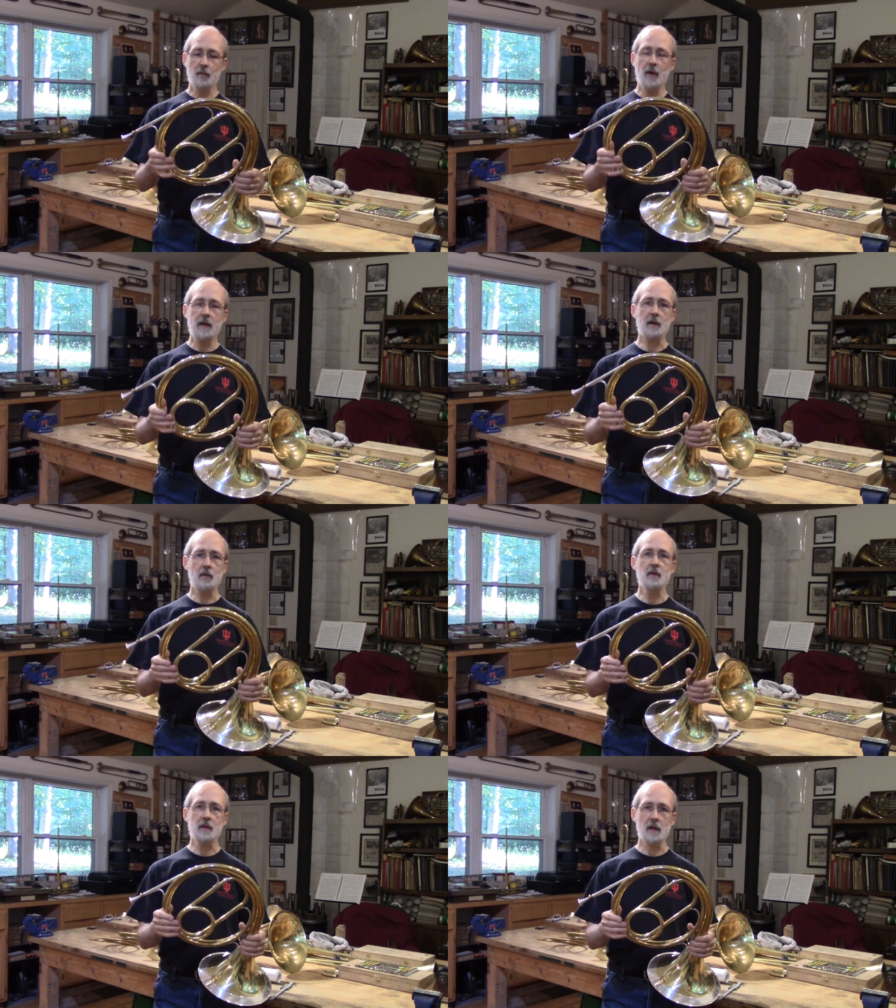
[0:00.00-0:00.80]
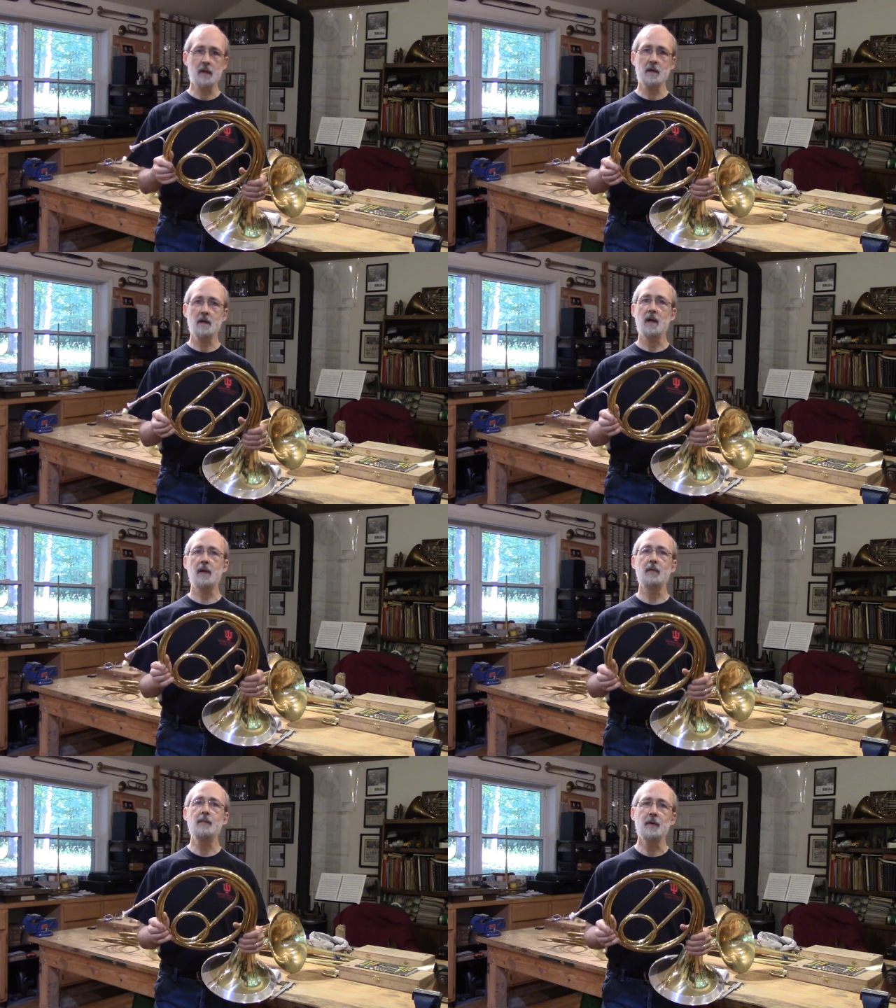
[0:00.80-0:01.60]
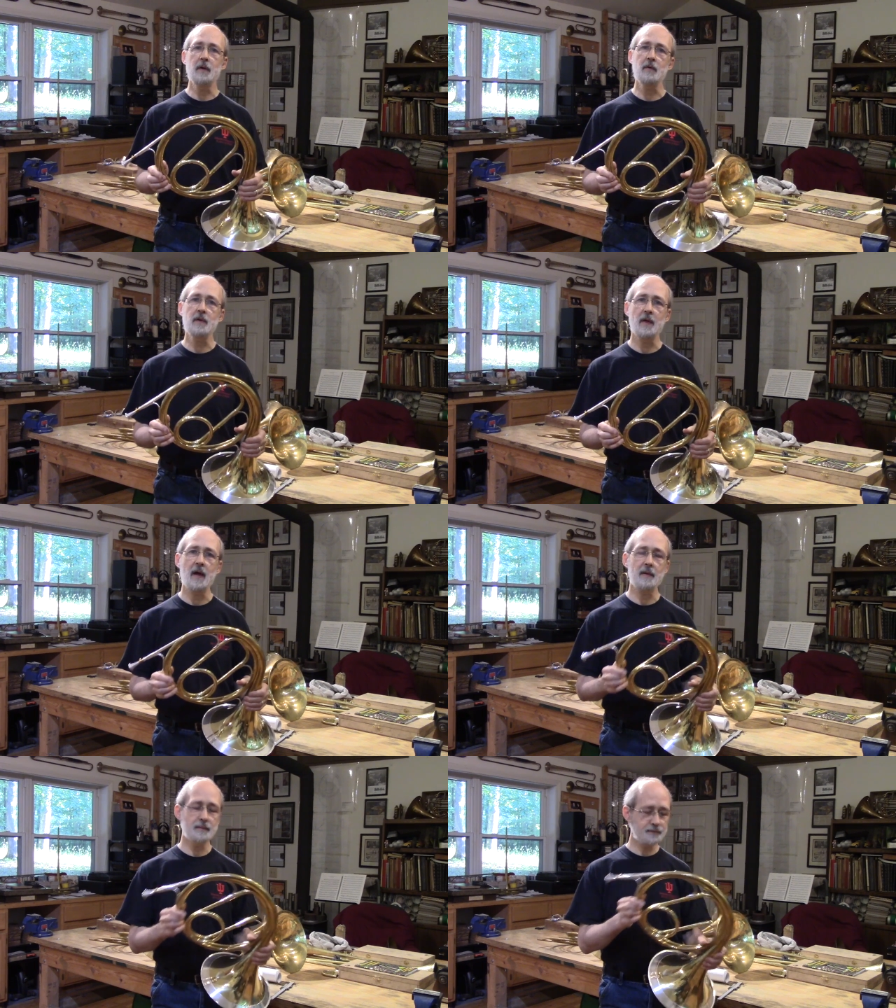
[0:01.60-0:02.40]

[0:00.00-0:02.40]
right acoustics and reproduce that.